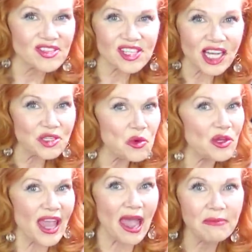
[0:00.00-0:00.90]

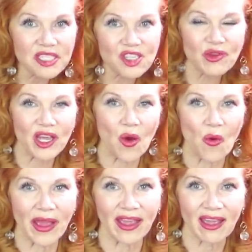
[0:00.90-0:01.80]
sexual chemistry
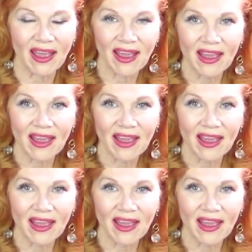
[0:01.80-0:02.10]
going.